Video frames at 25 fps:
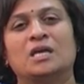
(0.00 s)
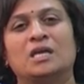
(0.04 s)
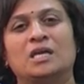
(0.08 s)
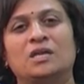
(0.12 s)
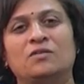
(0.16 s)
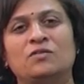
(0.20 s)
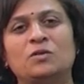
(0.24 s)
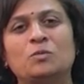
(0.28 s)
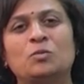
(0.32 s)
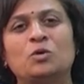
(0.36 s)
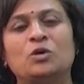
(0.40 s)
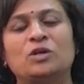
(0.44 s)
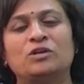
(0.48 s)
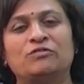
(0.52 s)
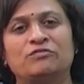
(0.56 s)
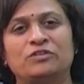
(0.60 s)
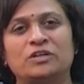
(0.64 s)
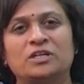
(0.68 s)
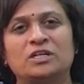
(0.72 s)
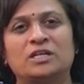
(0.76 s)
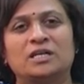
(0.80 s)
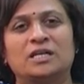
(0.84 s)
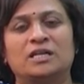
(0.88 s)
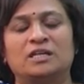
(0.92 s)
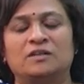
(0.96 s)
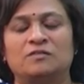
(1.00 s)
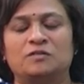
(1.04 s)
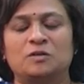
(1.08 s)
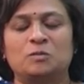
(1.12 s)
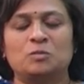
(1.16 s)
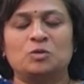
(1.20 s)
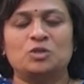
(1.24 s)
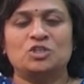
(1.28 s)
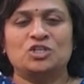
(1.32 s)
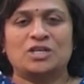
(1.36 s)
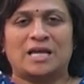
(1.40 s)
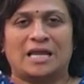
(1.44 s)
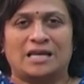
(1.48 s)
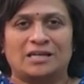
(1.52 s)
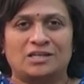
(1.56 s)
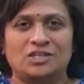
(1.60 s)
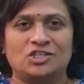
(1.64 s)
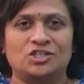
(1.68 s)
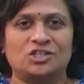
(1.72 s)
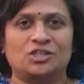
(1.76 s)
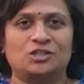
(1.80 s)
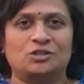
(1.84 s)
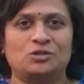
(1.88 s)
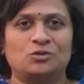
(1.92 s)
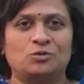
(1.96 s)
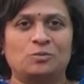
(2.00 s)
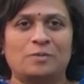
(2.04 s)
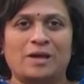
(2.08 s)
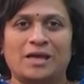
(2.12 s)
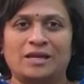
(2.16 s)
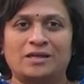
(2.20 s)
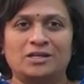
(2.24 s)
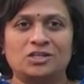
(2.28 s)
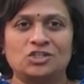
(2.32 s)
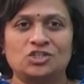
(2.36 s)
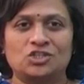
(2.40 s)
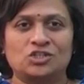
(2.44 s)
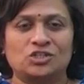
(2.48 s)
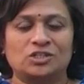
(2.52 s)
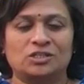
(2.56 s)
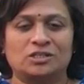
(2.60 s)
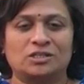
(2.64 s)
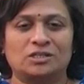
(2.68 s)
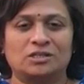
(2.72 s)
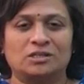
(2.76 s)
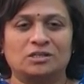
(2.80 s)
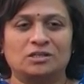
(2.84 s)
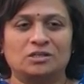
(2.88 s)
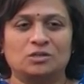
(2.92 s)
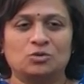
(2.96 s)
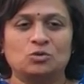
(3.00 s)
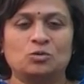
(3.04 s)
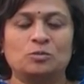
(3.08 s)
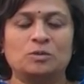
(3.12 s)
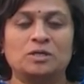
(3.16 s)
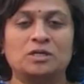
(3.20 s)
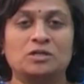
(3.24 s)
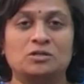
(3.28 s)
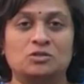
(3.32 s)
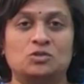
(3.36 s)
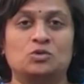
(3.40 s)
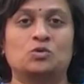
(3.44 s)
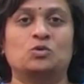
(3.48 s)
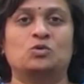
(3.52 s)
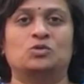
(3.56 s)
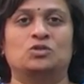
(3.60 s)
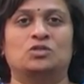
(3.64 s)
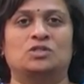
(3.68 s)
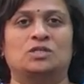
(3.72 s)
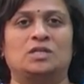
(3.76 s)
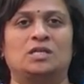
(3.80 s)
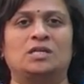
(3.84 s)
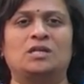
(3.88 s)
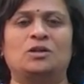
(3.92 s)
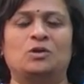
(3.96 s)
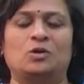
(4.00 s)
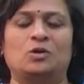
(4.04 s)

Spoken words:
even more difficult and even more challenging to manage human resource in an